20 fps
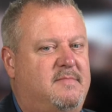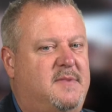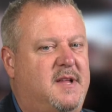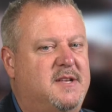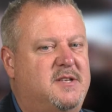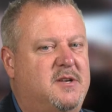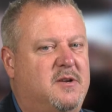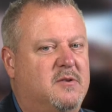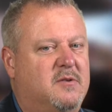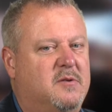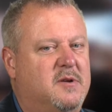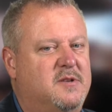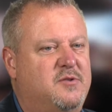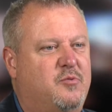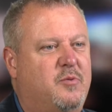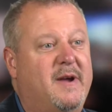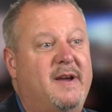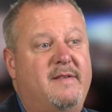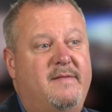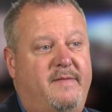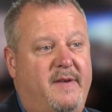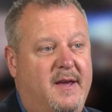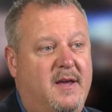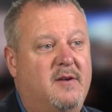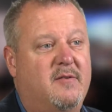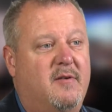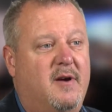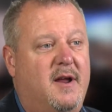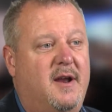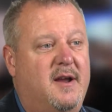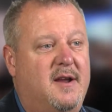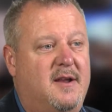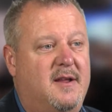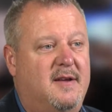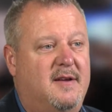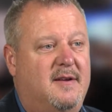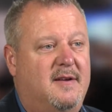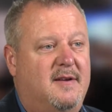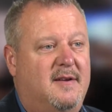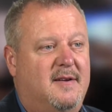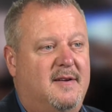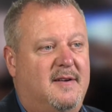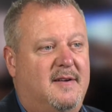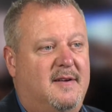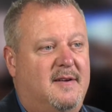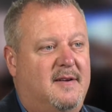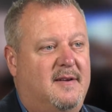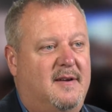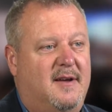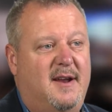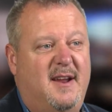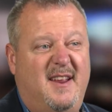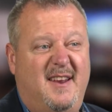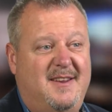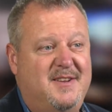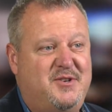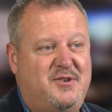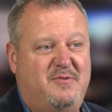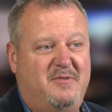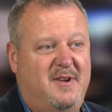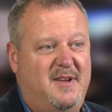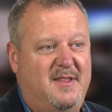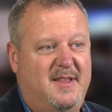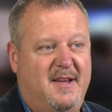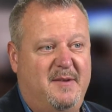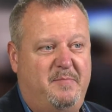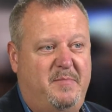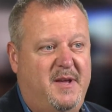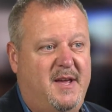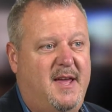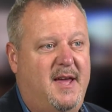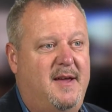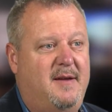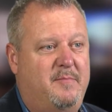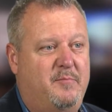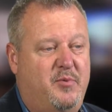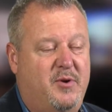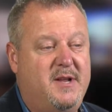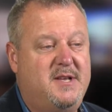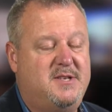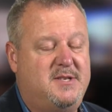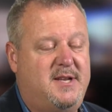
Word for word: digital is reinvigorated an industry that became pretty